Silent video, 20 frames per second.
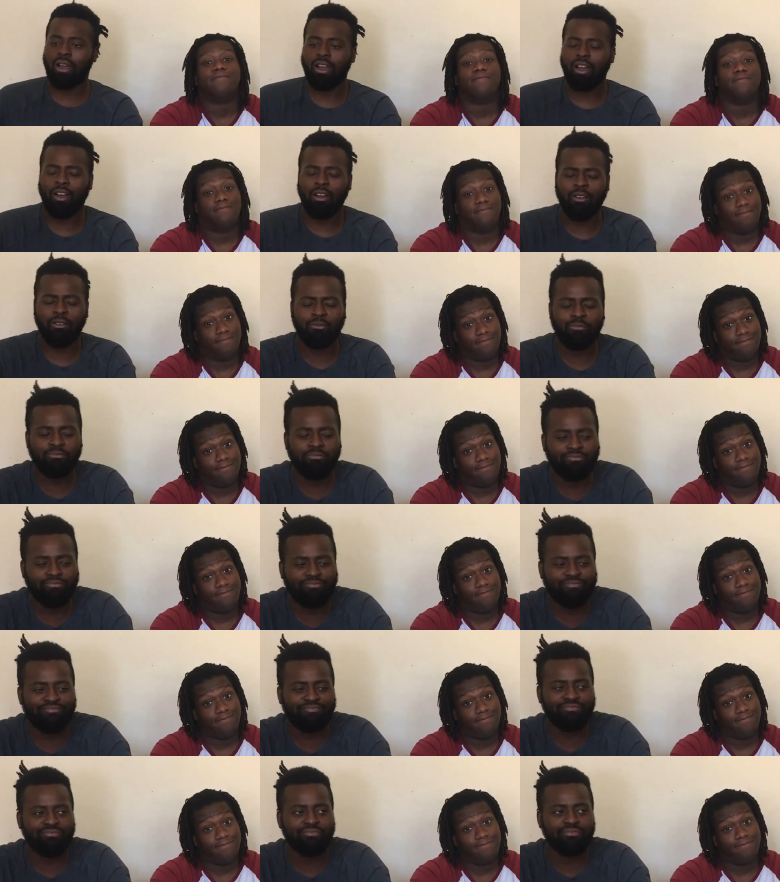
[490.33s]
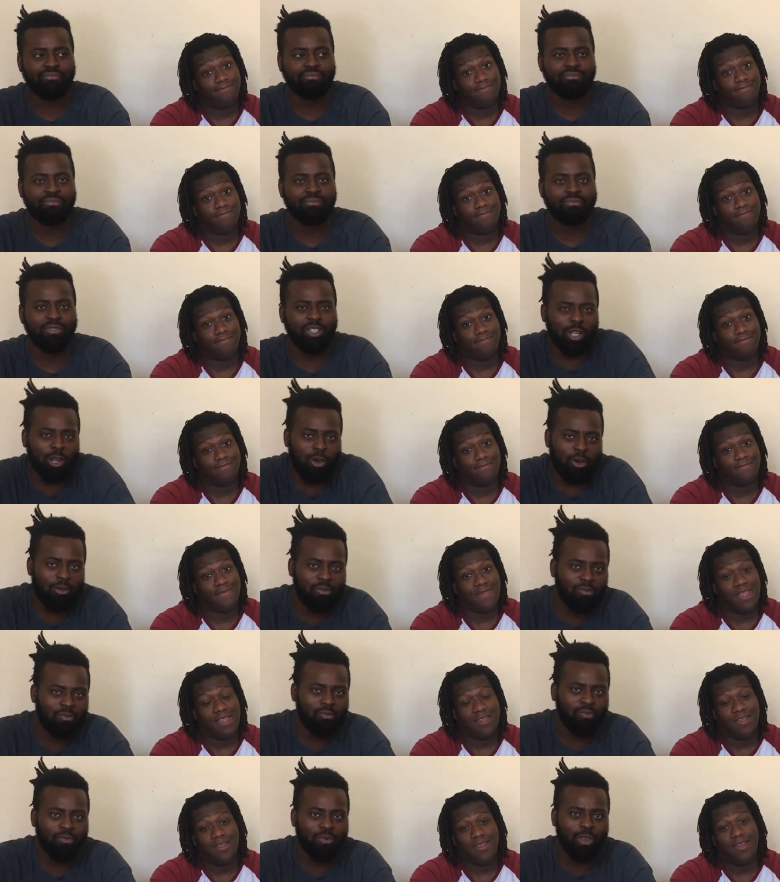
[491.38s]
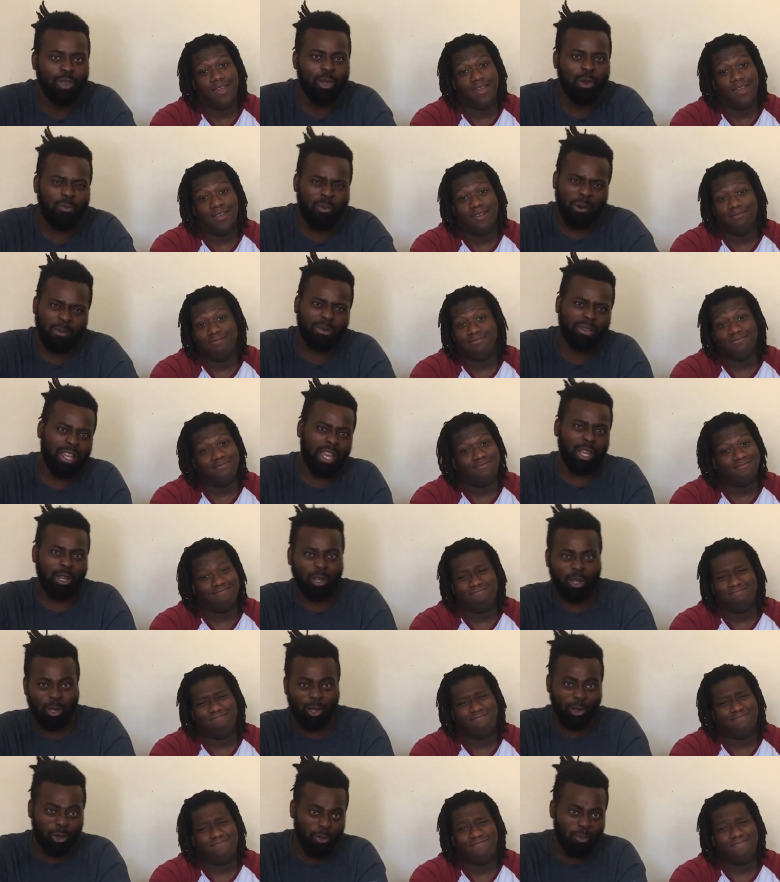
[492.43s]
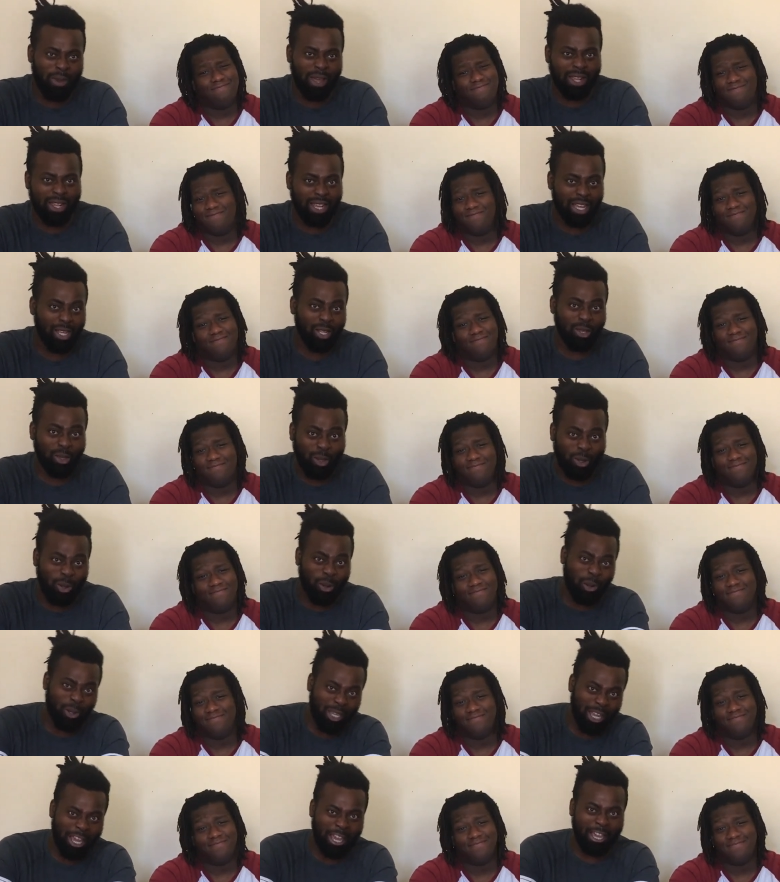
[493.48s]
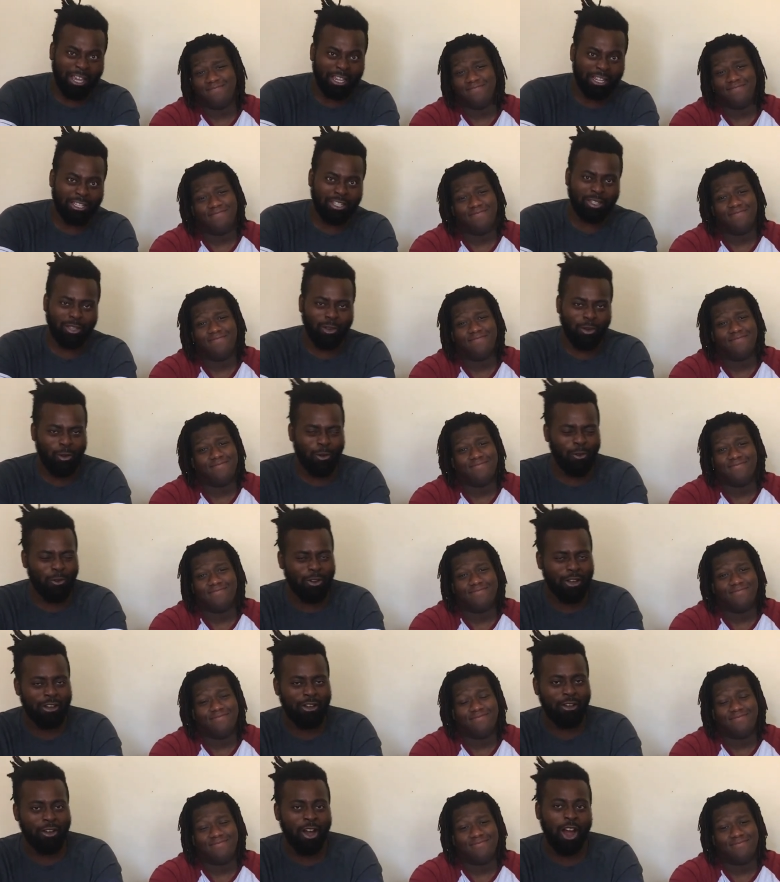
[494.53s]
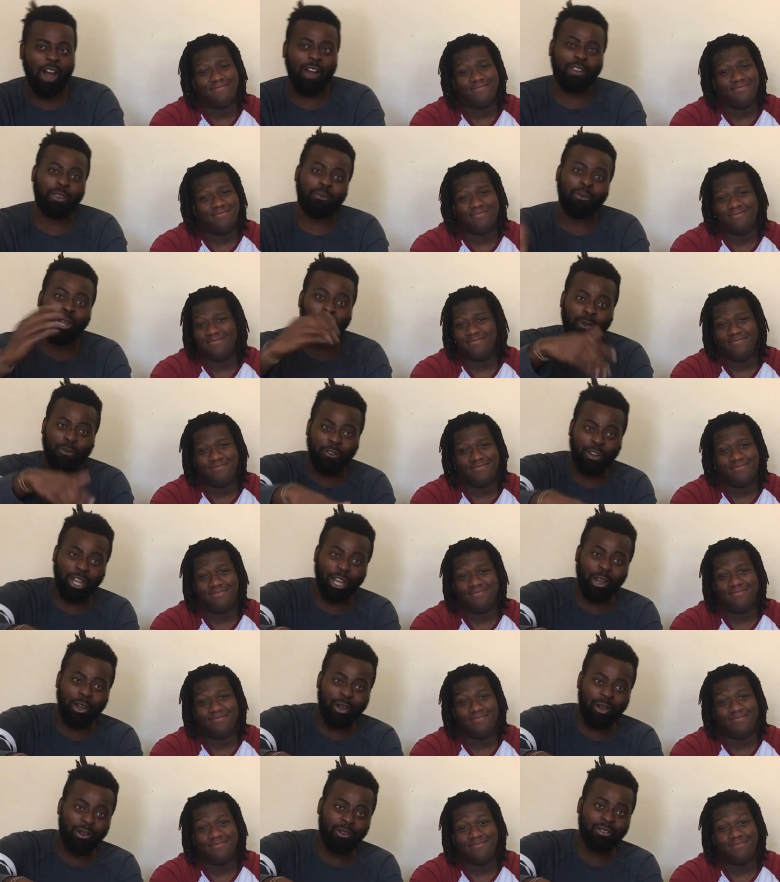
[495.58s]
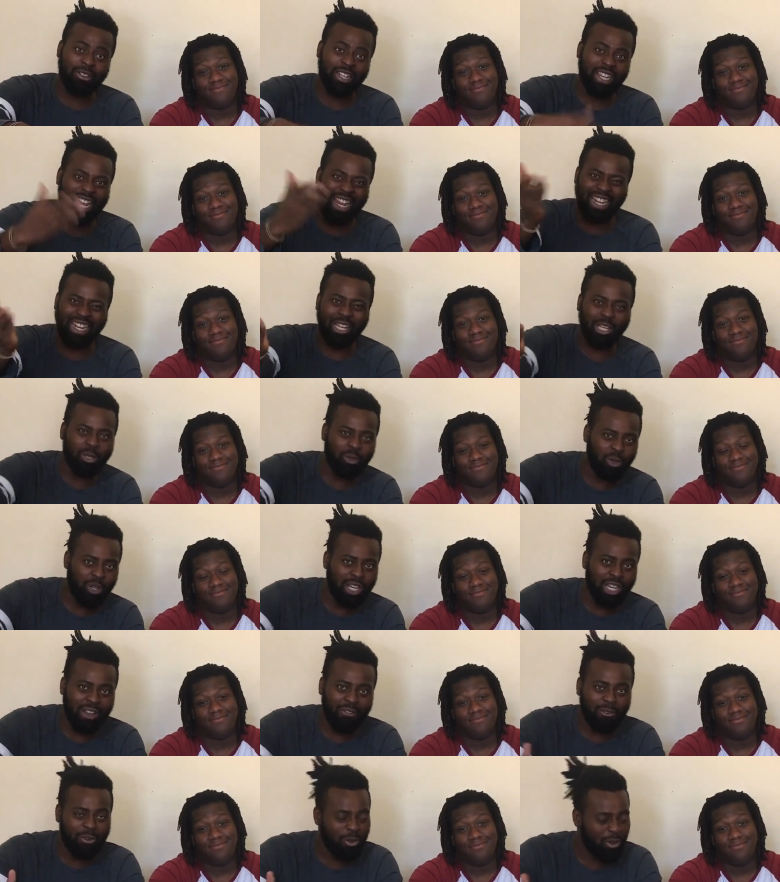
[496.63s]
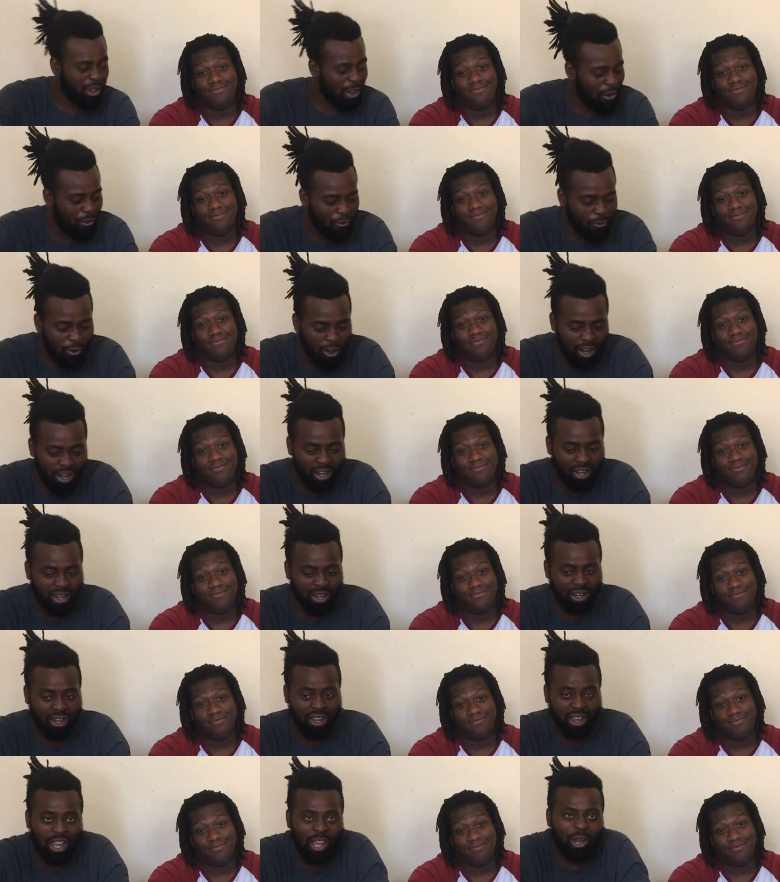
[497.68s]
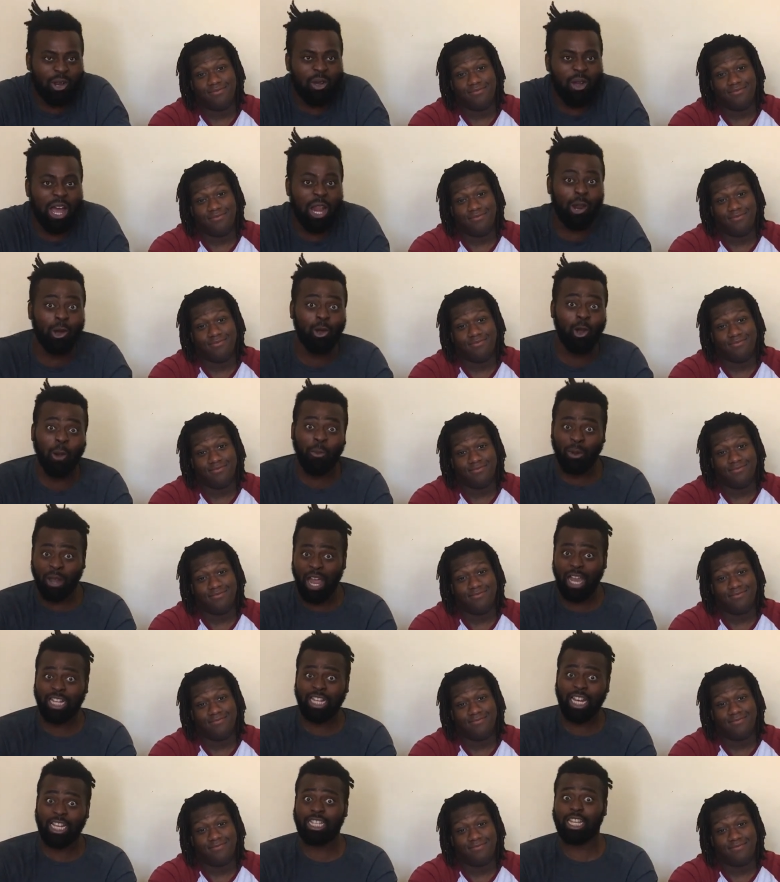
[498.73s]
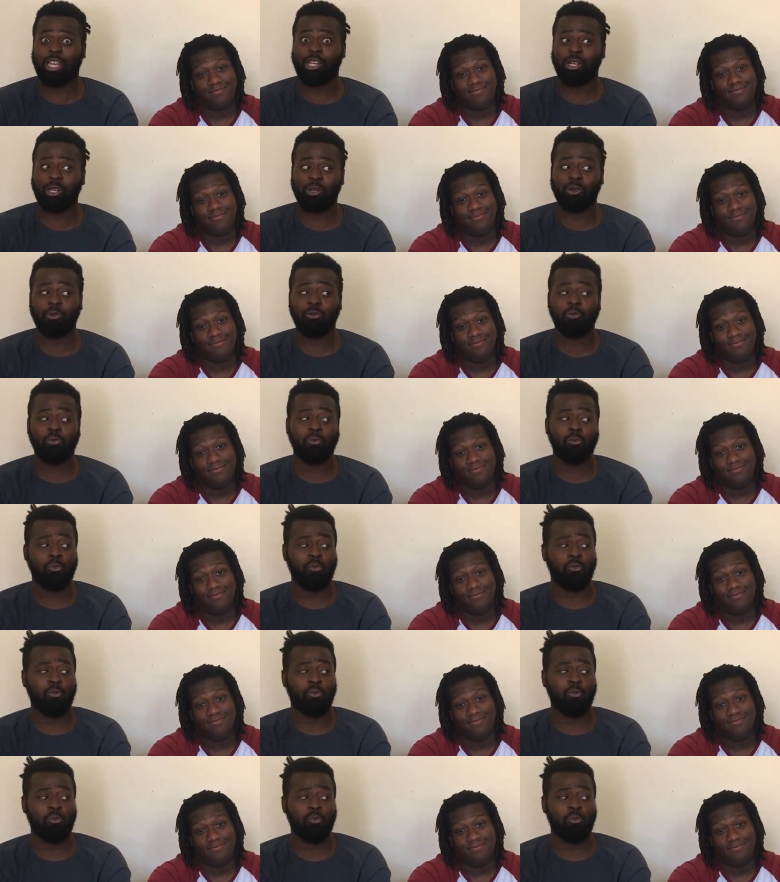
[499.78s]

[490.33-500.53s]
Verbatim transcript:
Speaker 1: um, you know, probably take you man like two days, you know. After break up with a girl, like next week you can have a new girlfriend. You know, I know a couple guys like that, you know.